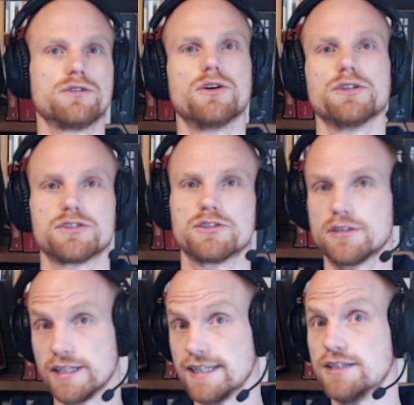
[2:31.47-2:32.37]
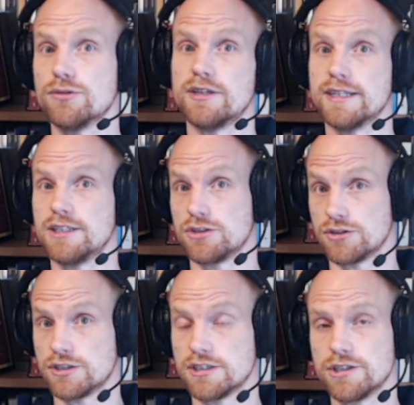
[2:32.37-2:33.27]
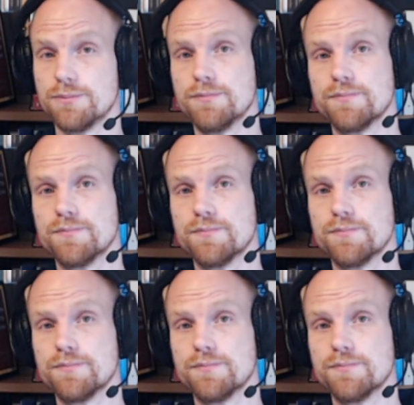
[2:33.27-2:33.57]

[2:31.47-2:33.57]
thoughts into a digital system.